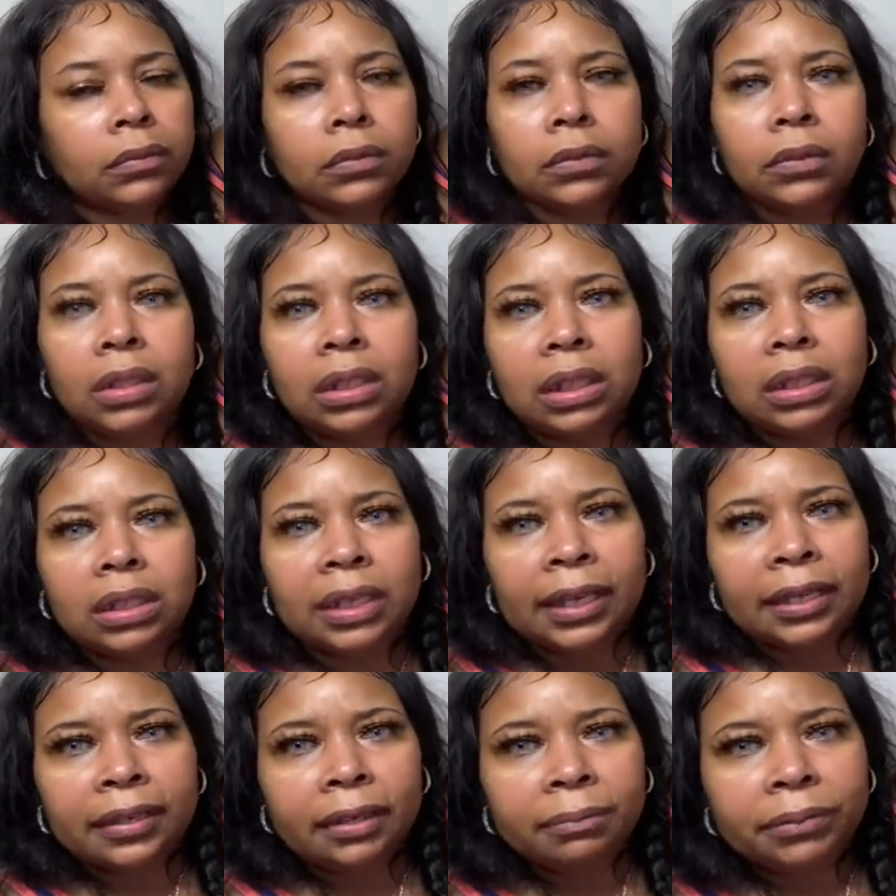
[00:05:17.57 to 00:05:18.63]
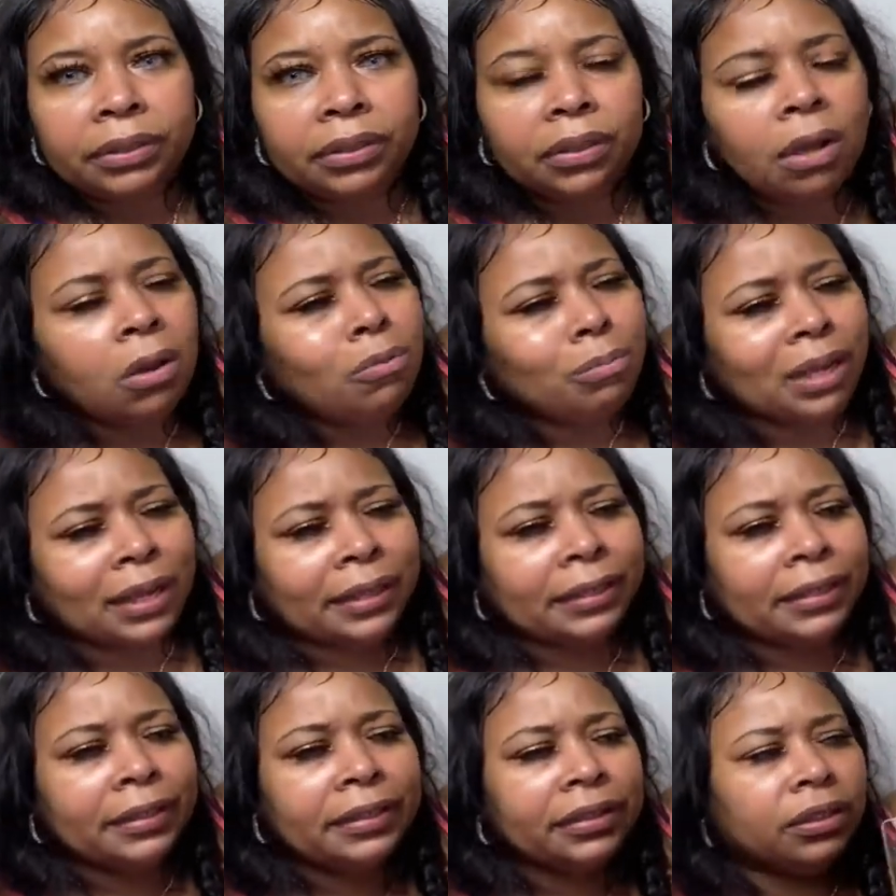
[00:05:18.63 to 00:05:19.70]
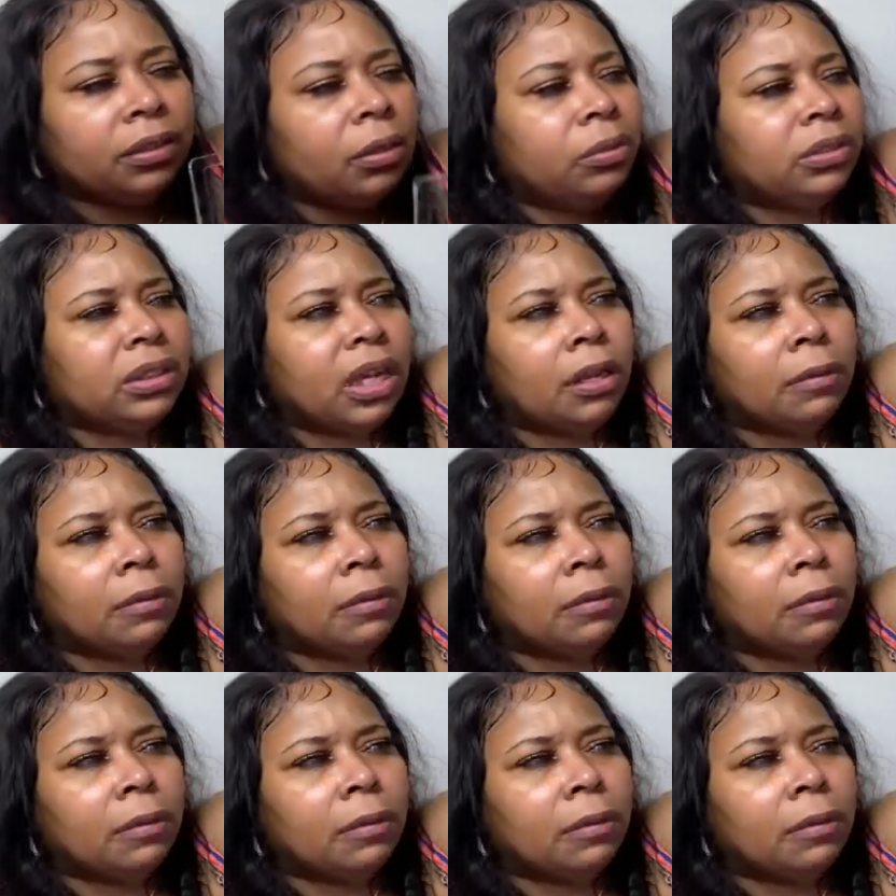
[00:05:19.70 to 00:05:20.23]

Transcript: Look at that. Let me, oh my goodness, those are